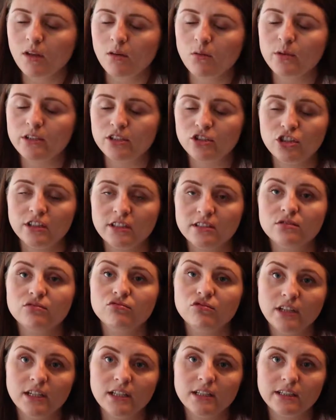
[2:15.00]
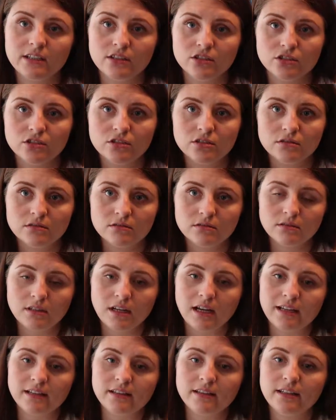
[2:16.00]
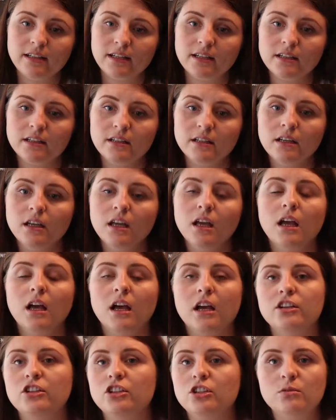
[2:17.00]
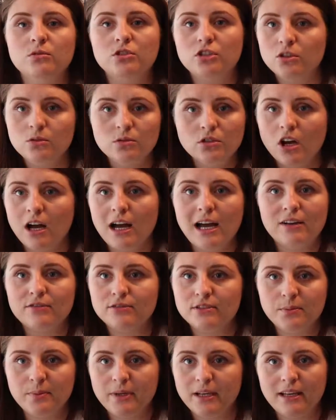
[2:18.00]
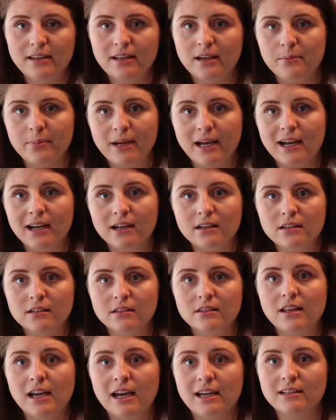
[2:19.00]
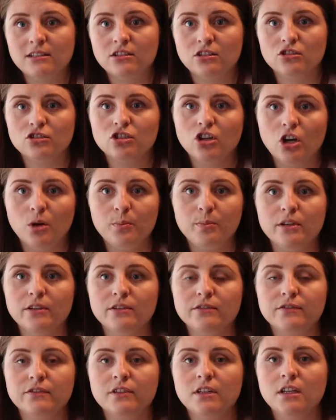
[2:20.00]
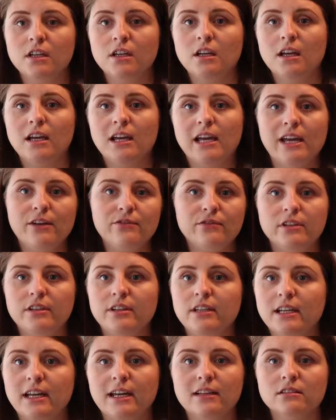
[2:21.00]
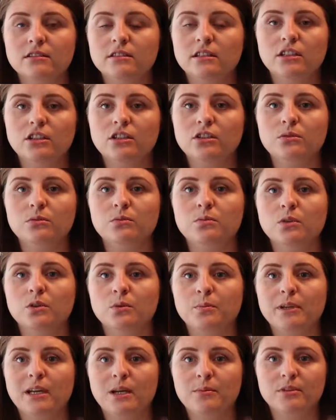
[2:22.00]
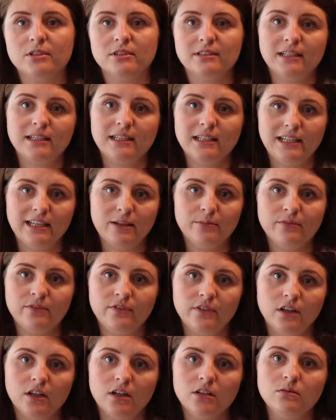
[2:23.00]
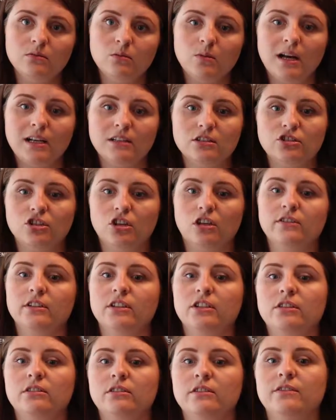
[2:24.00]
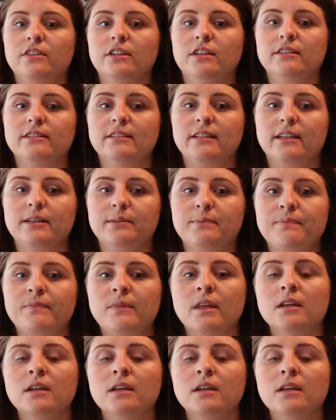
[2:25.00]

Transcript: which is really good, I think. And you do not have to pay that back. That is on top of everything else that you will be able to claim for whilst you're at university.